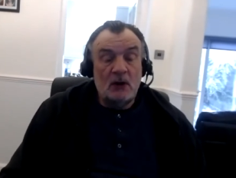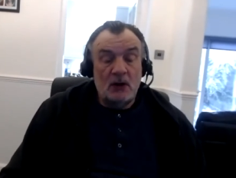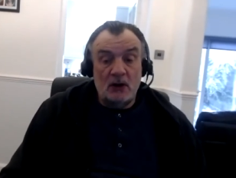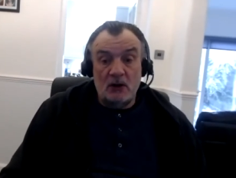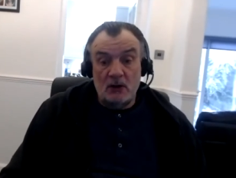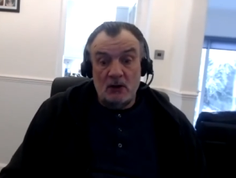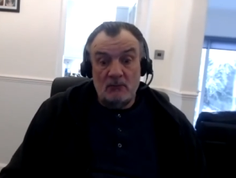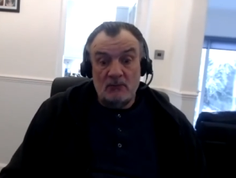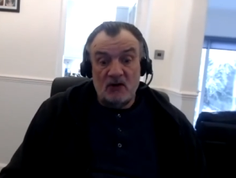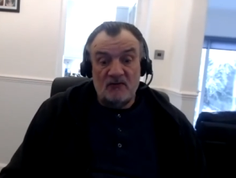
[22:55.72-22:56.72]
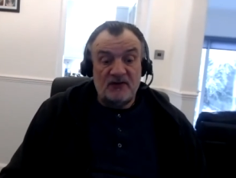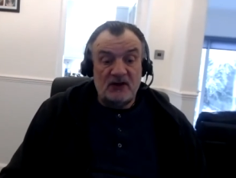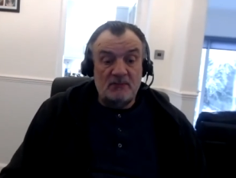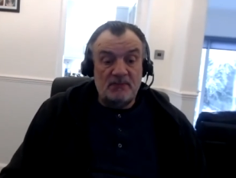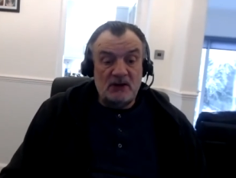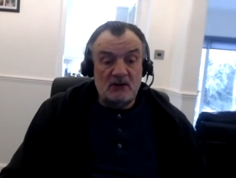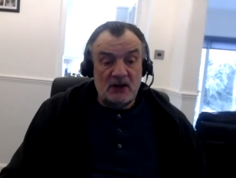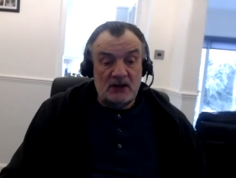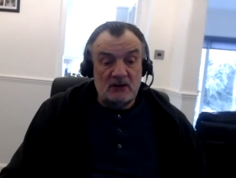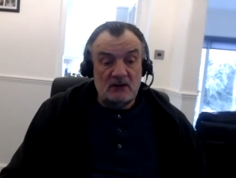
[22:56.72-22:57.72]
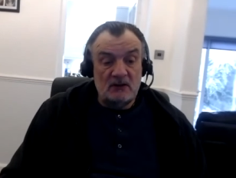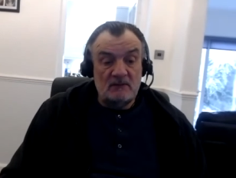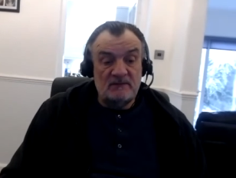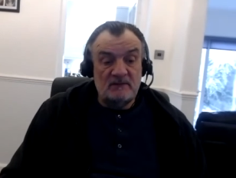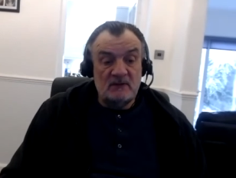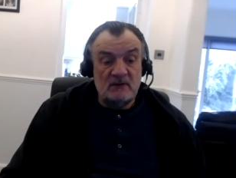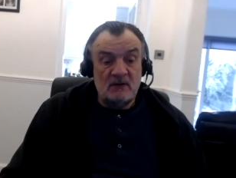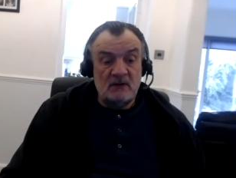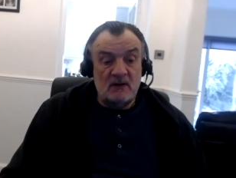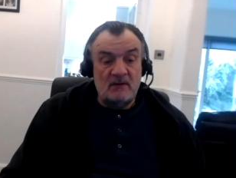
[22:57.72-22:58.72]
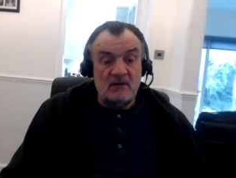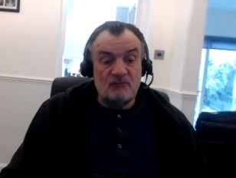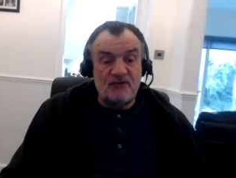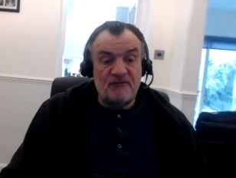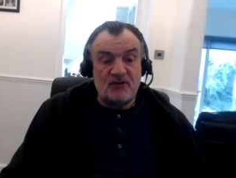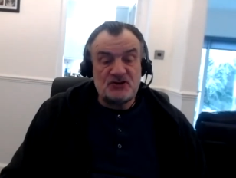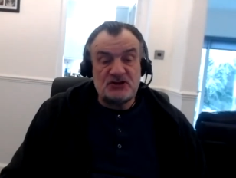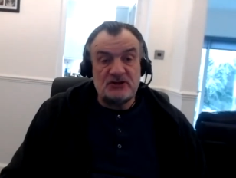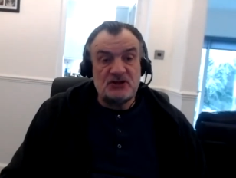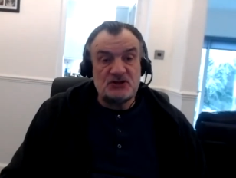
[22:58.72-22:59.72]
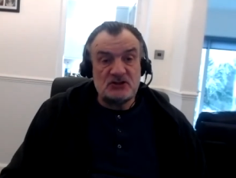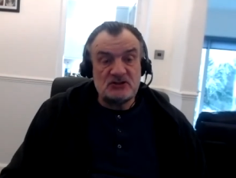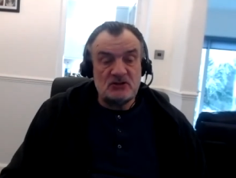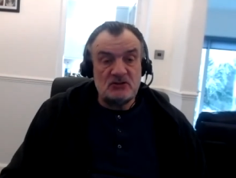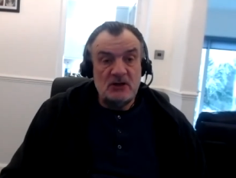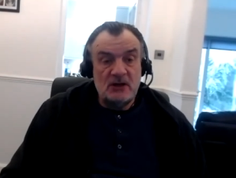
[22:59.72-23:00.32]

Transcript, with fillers: Um, and I think it'd be like a, a, a, refreshing addition to